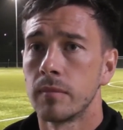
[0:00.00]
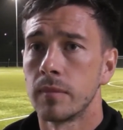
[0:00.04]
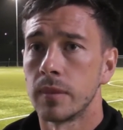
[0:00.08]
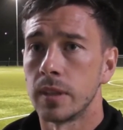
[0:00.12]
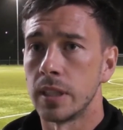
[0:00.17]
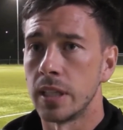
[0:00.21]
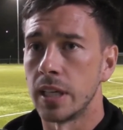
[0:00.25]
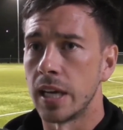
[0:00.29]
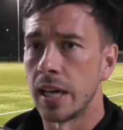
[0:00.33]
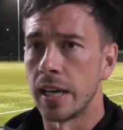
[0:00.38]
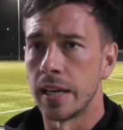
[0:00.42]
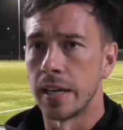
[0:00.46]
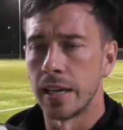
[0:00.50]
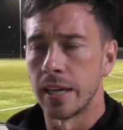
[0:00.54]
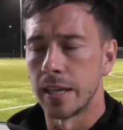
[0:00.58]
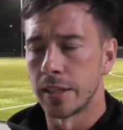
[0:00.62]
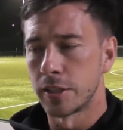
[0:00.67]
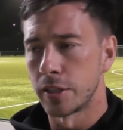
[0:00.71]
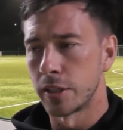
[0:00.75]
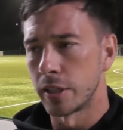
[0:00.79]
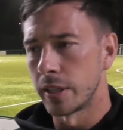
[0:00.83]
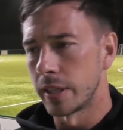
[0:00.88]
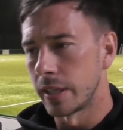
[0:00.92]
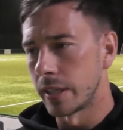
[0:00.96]
Yeah, yeah, it,
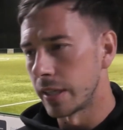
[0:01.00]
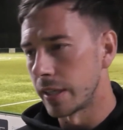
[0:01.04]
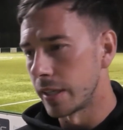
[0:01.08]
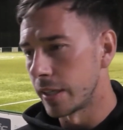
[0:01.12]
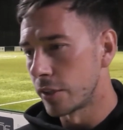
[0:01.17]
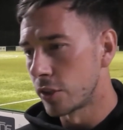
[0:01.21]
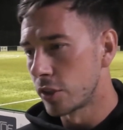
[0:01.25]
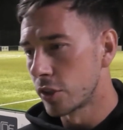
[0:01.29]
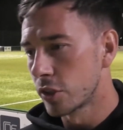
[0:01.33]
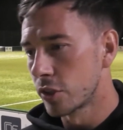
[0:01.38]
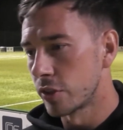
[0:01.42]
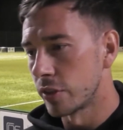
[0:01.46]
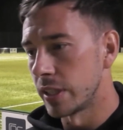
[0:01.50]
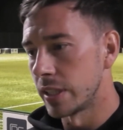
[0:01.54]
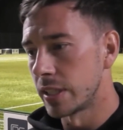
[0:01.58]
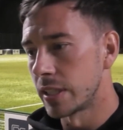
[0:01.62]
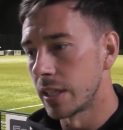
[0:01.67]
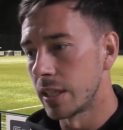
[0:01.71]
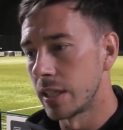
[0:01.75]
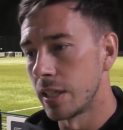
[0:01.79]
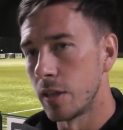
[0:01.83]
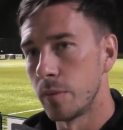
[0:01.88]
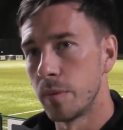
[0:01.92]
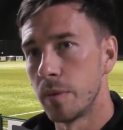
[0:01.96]
it just creates a
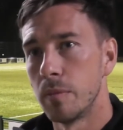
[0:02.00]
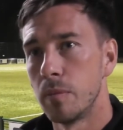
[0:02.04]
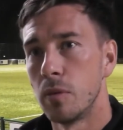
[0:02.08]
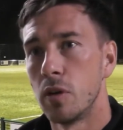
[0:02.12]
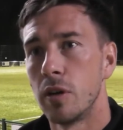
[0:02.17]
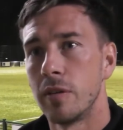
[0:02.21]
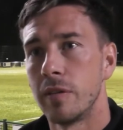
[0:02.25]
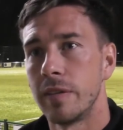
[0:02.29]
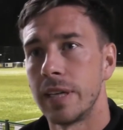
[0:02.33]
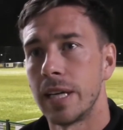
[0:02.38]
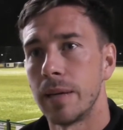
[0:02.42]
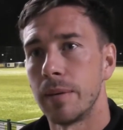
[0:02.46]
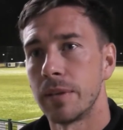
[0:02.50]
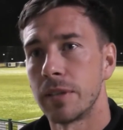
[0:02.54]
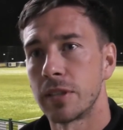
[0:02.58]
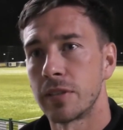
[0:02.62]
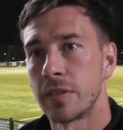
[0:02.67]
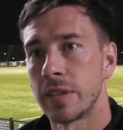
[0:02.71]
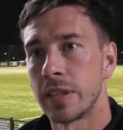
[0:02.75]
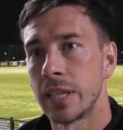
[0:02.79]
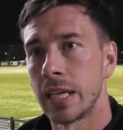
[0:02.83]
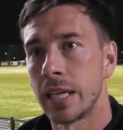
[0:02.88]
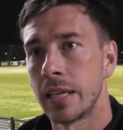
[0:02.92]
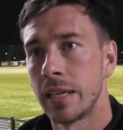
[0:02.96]
little bit more of an
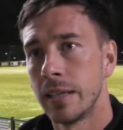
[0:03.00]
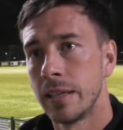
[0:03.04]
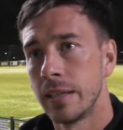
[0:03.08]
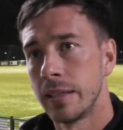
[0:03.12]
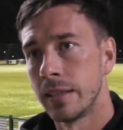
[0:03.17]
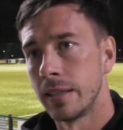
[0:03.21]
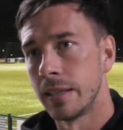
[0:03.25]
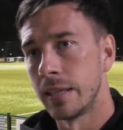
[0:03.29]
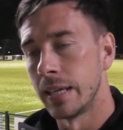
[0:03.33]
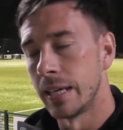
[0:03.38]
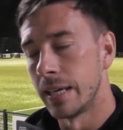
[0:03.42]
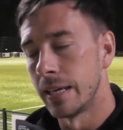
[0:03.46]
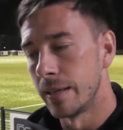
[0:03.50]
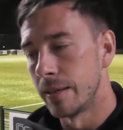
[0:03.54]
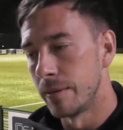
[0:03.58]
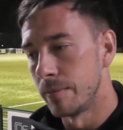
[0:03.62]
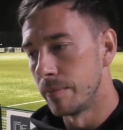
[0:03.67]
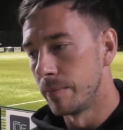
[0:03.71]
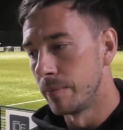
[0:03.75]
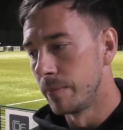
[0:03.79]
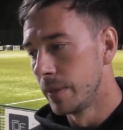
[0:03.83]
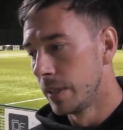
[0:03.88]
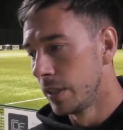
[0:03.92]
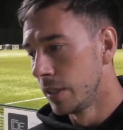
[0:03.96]
atmosphere. Um,
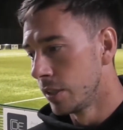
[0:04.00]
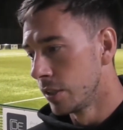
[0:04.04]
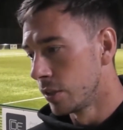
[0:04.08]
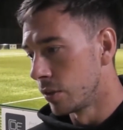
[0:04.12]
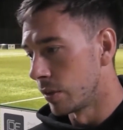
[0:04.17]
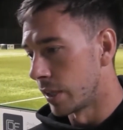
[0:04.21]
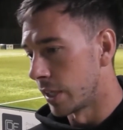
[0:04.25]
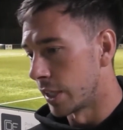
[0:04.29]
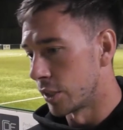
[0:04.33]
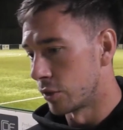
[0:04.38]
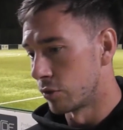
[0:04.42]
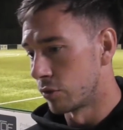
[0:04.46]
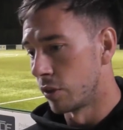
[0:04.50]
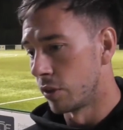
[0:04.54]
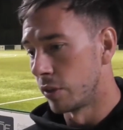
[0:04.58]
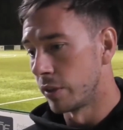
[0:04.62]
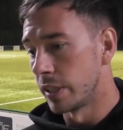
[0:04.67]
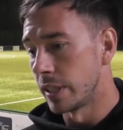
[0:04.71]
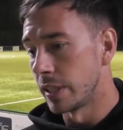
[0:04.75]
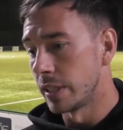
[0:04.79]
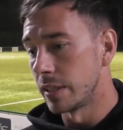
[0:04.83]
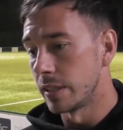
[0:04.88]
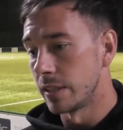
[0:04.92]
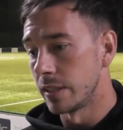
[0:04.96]
don't get us wrong, you, you,
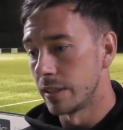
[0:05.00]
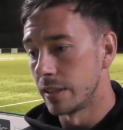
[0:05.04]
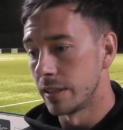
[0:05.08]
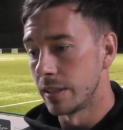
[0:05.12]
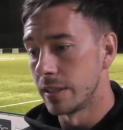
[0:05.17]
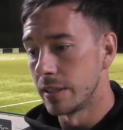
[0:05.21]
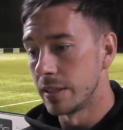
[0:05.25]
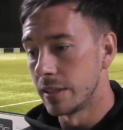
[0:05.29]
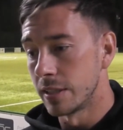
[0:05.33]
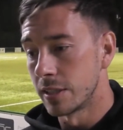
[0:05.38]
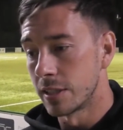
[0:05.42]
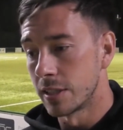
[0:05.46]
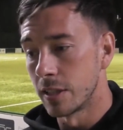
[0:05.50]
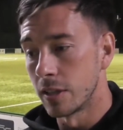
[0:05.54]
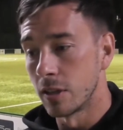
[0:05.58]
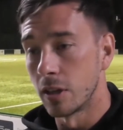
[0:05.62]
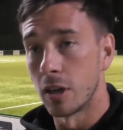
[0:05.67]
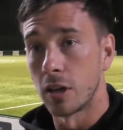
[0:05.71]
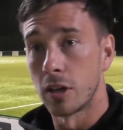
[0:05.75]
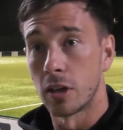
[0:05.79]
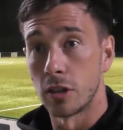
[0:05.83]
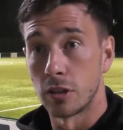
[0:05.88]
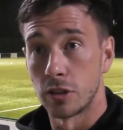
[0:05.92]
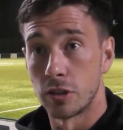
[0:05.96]
you've still got to
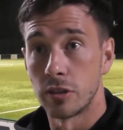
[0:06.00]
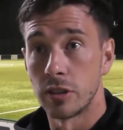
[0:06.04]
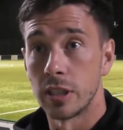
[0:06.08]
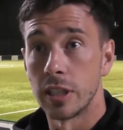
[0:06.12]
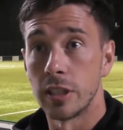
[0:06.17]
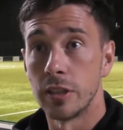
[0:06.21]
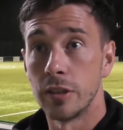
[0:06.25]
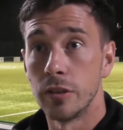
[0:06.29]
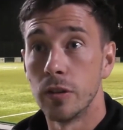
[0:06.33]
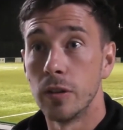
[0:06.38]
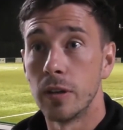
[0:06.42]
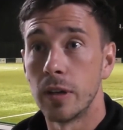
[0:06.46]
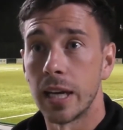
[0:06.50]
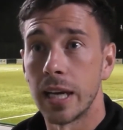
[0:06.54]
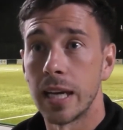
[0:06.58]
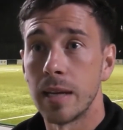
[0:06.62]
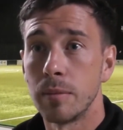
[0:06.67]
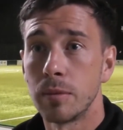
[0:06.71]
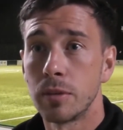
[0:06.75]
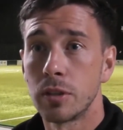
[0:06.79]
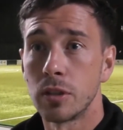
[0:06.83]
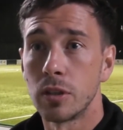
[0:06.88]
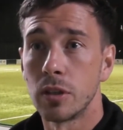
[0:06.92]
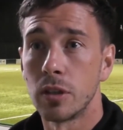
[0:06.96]
concentrate on your own game,
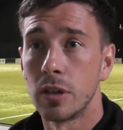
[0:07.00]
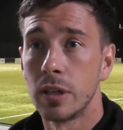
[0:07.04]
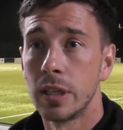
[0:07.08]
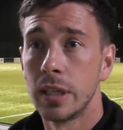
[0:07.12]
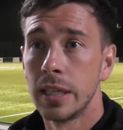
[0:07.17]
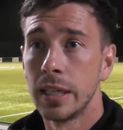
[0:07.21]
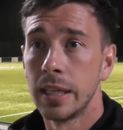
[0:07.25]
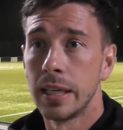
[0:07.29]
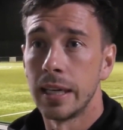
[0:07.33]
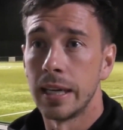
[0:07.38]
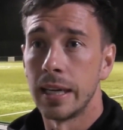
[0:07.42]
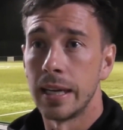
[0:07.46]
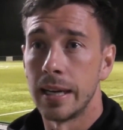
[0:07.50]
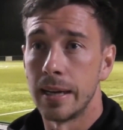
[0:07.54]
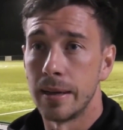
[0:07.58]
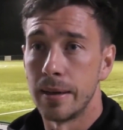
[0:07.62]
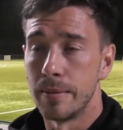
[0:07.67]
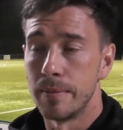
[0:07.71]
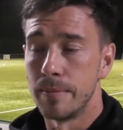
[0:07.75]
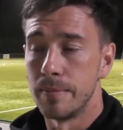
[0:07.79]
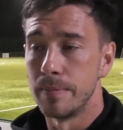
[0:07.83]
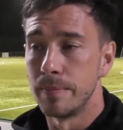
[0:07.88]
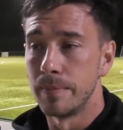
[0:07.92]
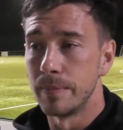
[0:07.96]
so
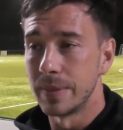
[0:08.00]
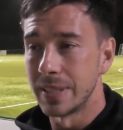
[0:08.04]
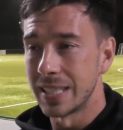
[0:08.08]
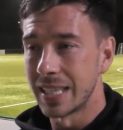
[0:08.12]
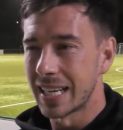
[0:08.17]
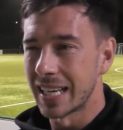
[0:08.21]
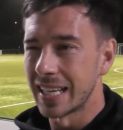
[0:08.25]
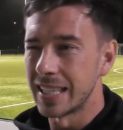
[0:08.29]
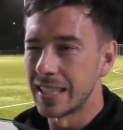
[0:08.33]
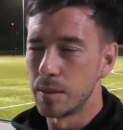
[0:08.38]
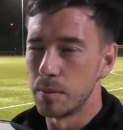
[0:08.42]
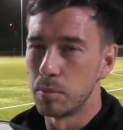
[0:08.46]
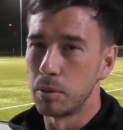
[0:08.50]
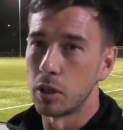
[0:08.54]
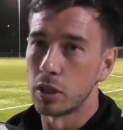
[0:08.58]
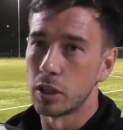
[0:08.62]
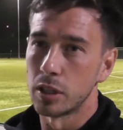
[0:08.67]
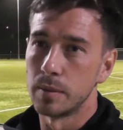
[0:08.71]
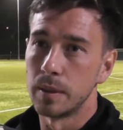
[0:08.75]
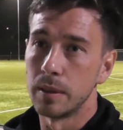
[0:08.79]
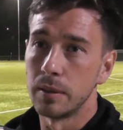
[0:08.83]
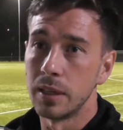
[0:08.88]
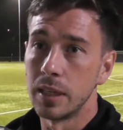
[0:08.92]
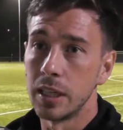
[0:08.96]
um, you kind of block them
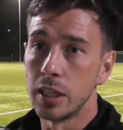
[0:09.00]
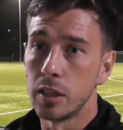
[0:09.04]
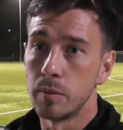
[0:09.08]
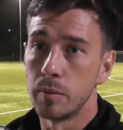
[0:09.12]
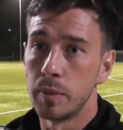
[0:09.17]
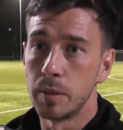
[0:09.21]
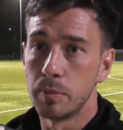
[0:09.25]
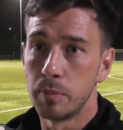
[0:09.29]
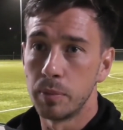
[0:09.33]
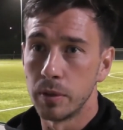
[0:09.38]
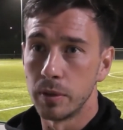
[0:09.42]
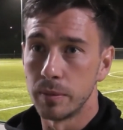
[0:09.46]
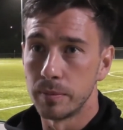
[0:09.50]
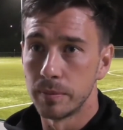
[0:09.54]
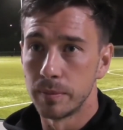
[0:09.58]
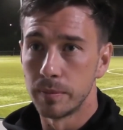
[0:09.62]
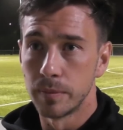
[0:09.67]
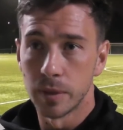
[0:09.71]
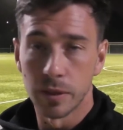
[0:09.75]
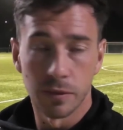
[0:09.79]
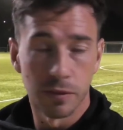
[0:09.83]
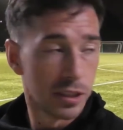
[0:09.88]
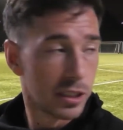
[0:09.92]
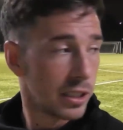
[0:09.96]
out a little bit, but
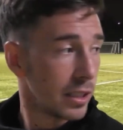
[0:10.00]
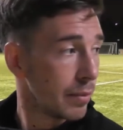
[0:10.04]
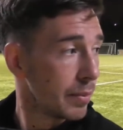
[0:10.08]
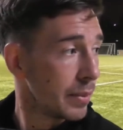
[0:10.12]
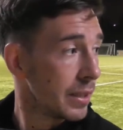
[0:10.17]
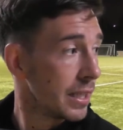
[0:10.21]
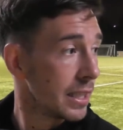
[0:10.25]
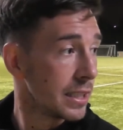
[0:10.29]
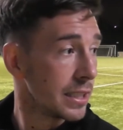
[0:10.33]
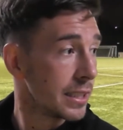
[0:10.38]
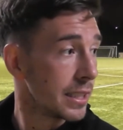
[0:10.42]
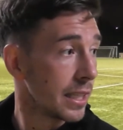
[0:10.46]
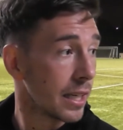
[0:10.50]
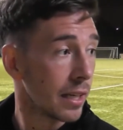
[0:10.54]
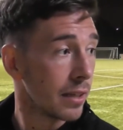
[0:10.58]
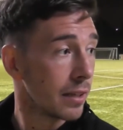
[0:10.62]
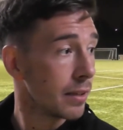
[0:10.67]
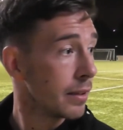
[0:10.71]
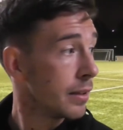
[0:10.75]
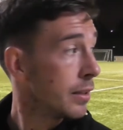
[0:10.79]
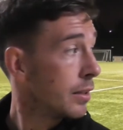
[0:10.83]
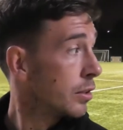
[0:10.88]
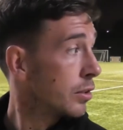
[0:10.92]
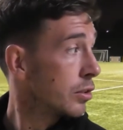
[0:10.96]
obviously it'd be nice to get
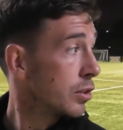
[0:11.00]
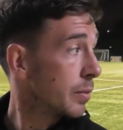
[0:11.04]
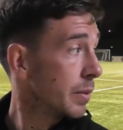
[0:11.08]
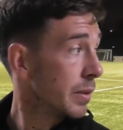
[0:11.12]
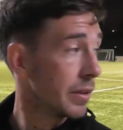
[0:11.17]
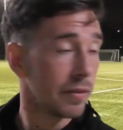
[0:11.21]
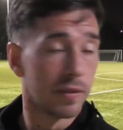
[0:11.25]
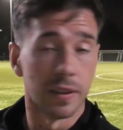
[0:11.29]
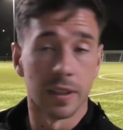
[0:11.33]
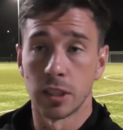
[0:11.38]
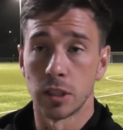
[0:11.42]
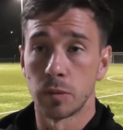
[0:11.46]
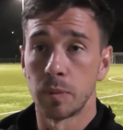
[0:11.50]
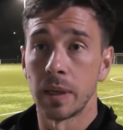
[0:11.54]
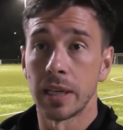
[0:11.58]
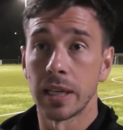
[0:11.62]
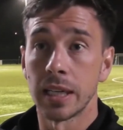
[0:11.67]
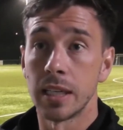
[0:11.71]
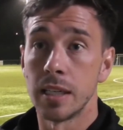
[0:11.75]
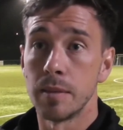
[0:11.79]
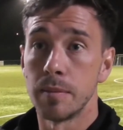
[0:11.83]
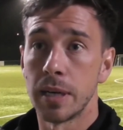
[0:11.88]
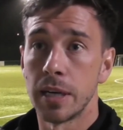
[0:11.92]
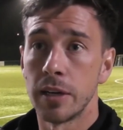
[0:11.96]
some of the fans back
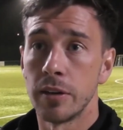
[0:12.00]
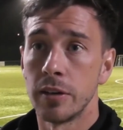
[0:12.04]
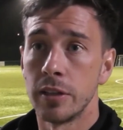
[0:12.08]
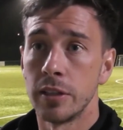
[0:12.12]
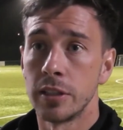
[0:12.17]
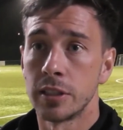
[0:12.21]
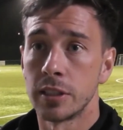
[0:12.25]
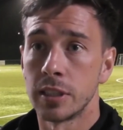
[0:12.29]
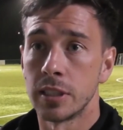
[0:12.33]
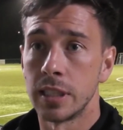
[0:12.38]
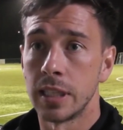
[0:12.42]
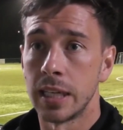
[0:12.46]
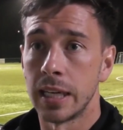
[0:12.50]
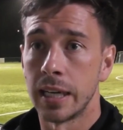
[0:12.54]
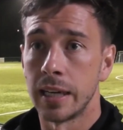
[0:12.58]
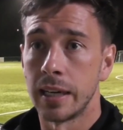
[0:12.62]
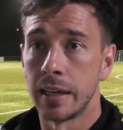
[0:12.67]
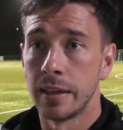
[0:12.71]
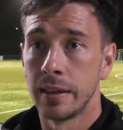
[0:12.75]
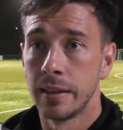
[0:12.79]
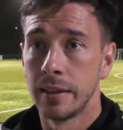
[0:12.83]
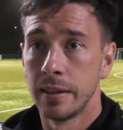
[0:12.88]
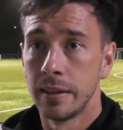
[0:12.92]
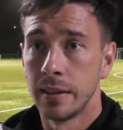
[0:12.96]
into Mariners and uh,
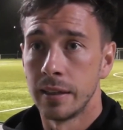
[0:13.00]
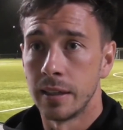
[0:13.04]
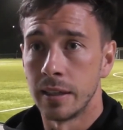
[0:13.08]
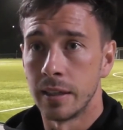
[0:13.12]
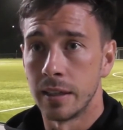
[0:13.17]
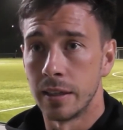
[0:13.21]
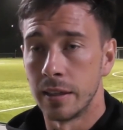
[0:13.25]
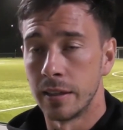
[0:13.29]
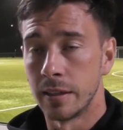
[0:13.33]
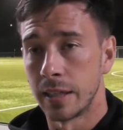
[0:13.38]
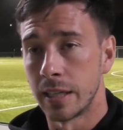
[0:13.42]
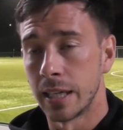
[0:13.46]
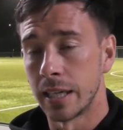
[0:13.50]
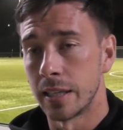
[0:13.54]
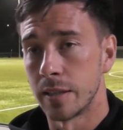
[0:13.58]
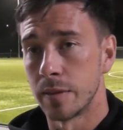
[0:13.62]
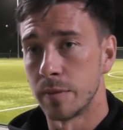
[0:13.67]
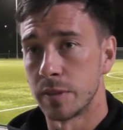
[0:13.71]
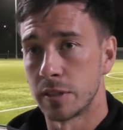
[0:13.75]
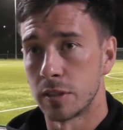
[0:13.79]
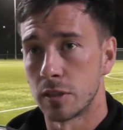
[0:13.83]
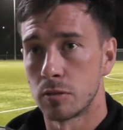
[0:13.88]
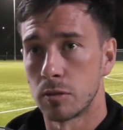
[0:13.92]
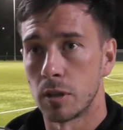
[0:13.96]
and get them as
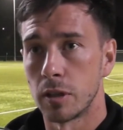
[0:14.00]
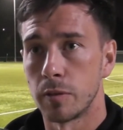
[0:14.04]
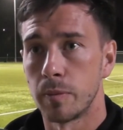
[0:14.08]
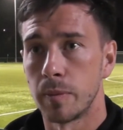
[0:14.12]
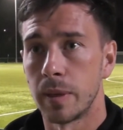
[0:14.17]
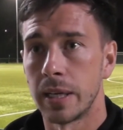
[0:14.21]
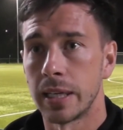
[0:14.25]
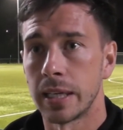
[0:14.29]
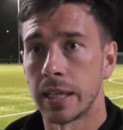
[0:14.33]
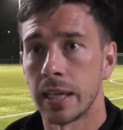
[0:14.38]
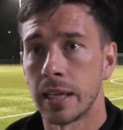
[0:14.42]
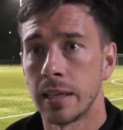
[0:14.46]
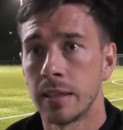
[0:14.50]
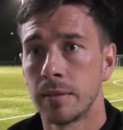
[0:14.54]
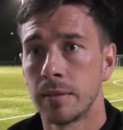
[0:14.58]
a twelfth man again.